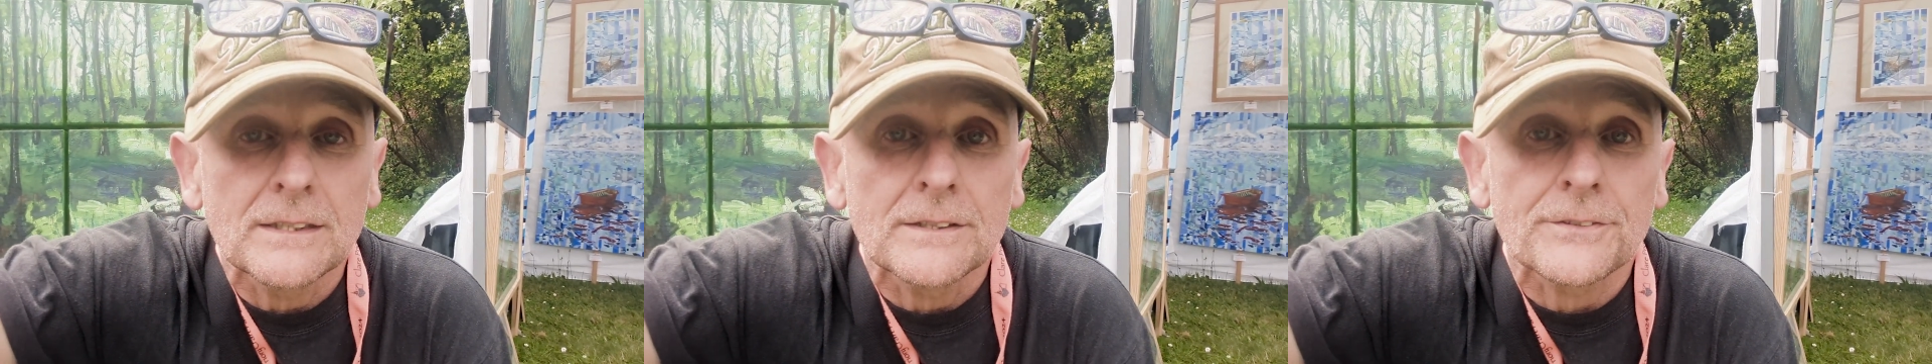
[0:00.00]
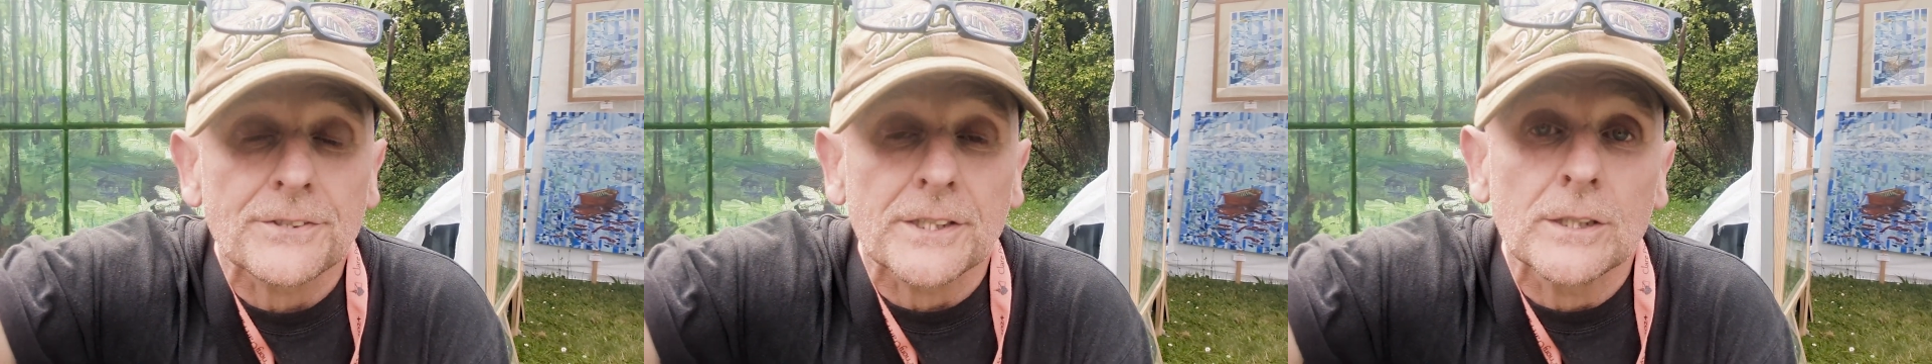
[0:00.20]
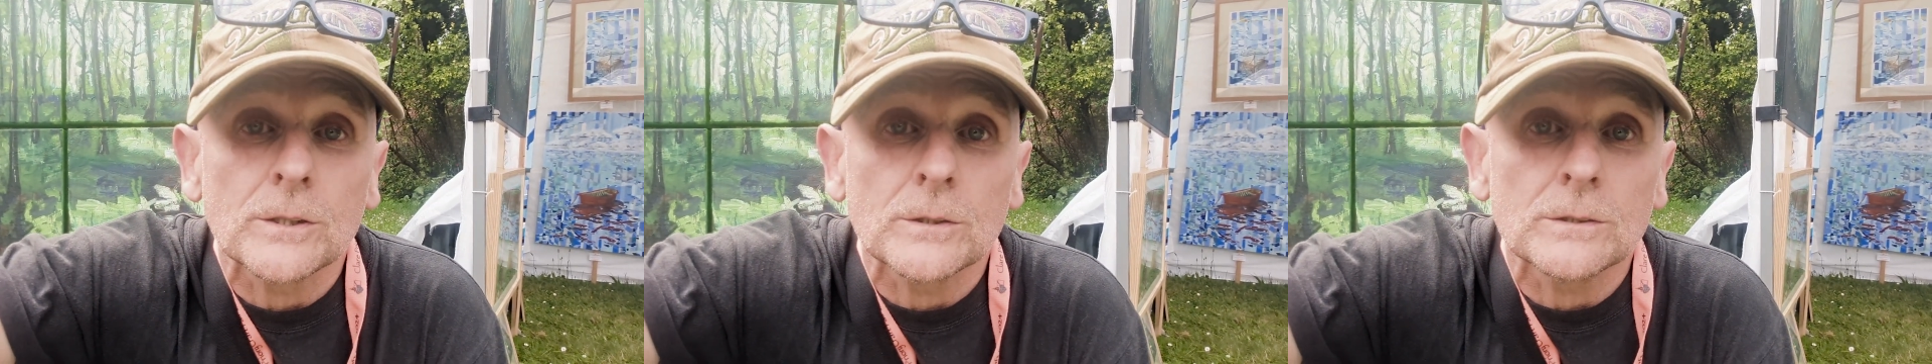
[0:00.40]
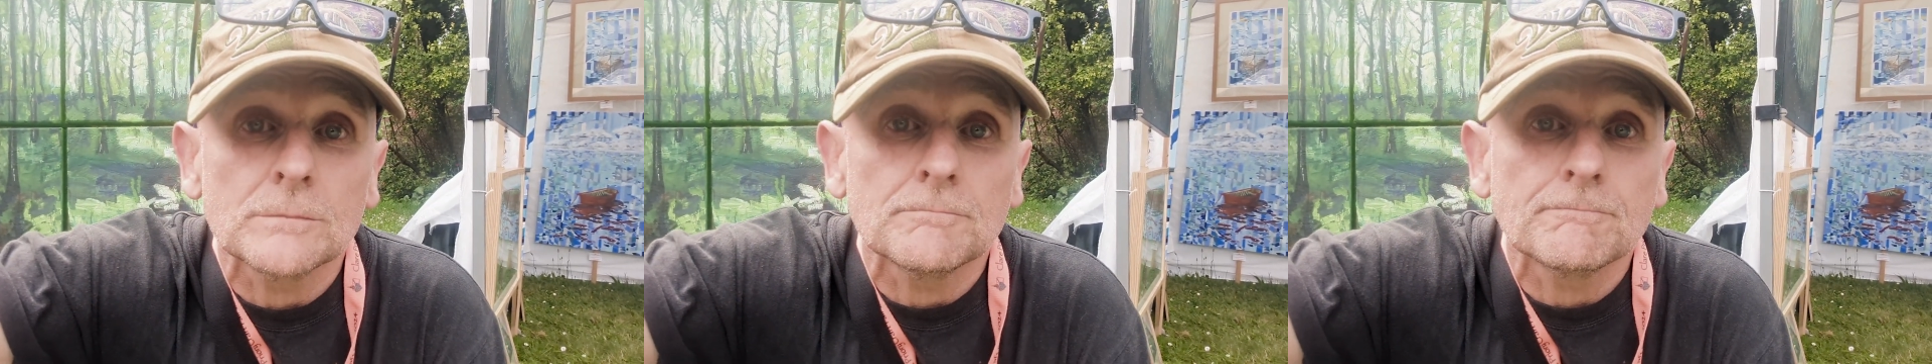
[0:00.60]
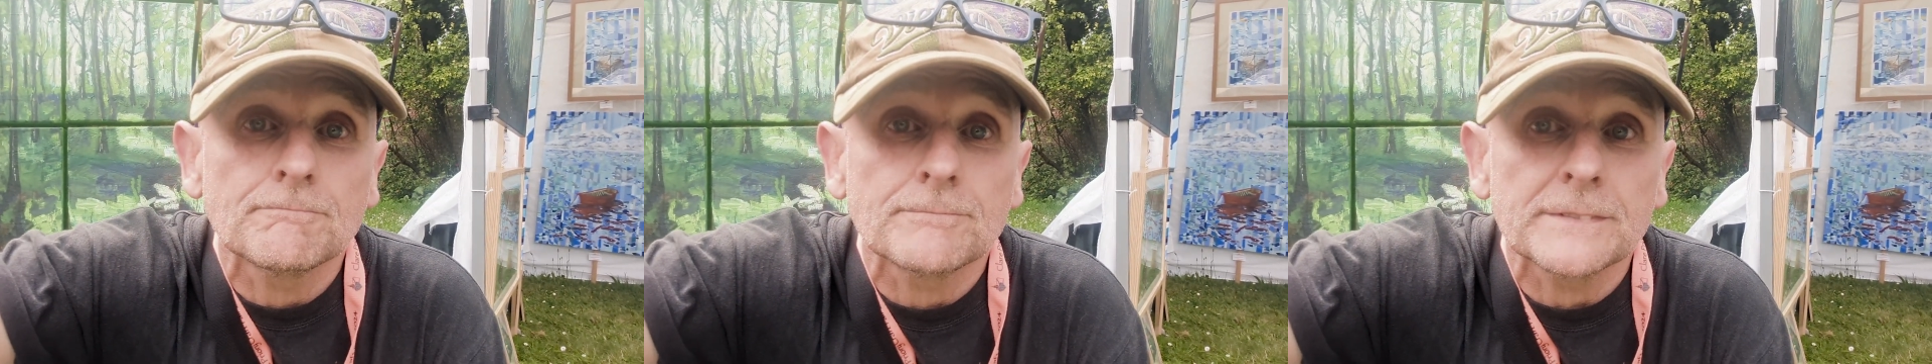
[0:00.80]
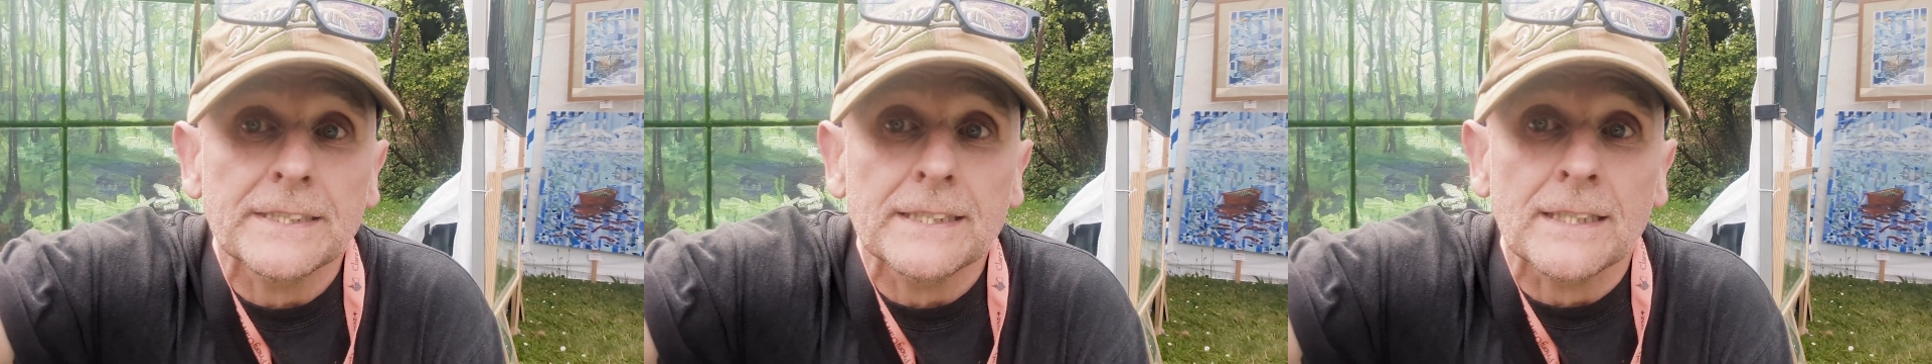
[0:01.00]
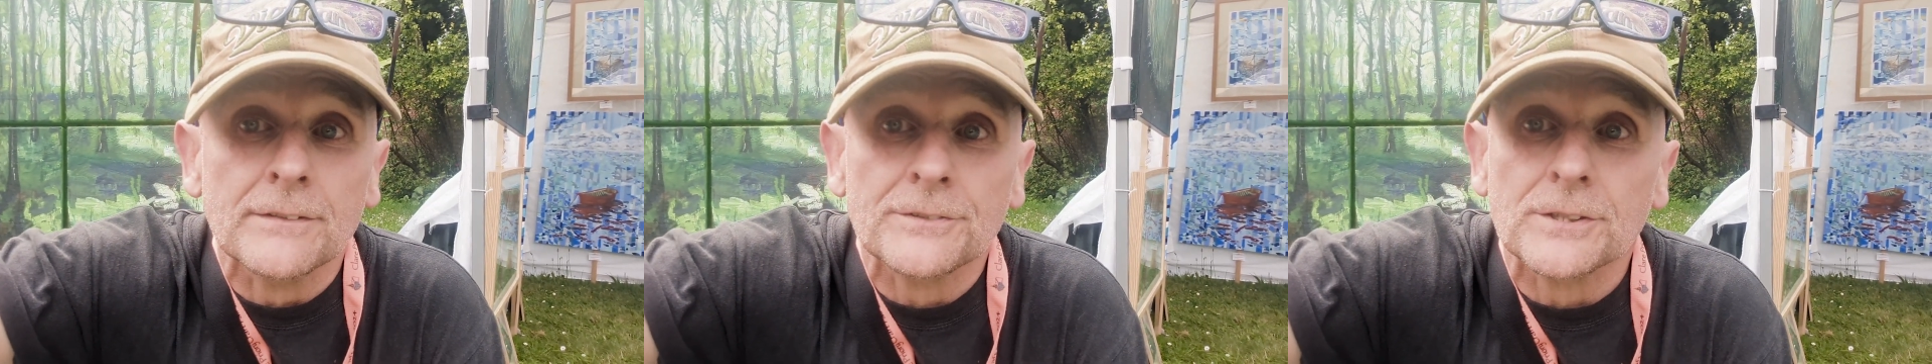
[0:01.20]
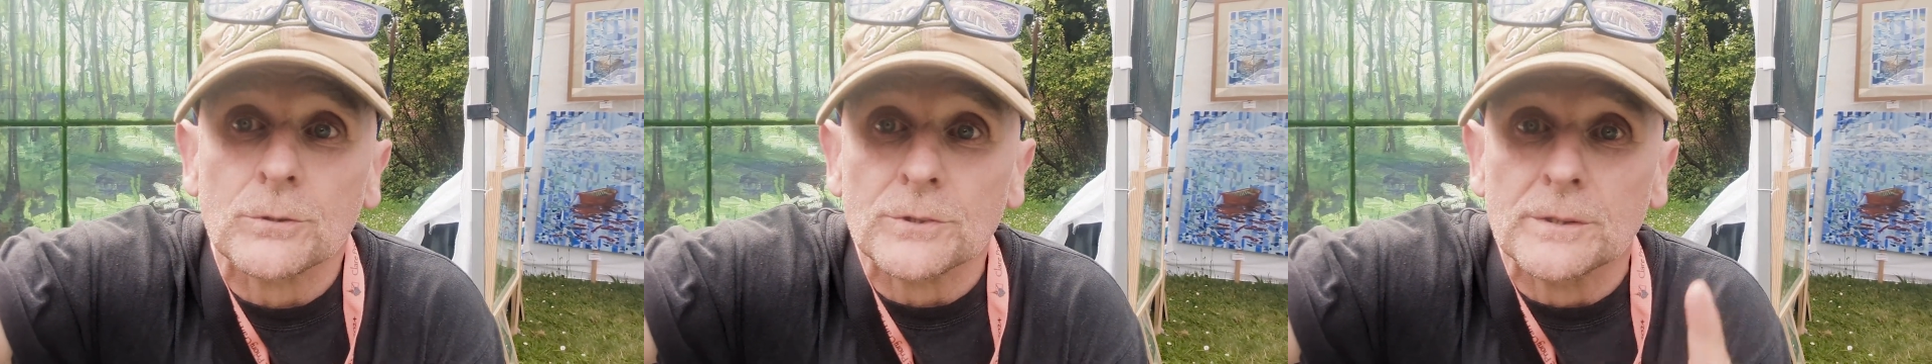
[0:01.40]
so yeah
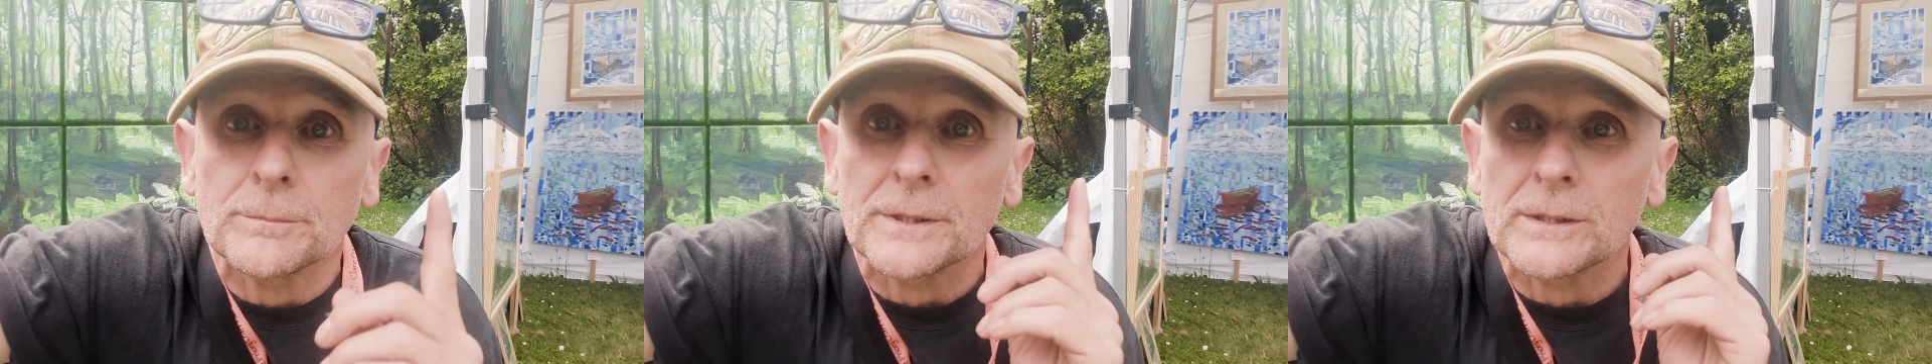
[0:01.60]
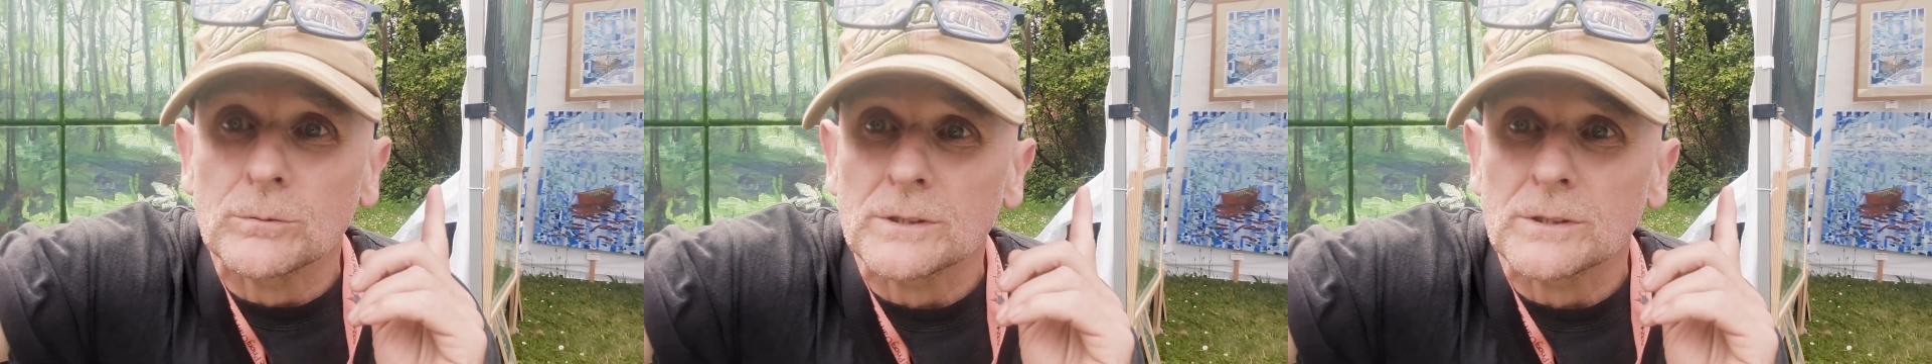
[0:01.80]
i've sold the big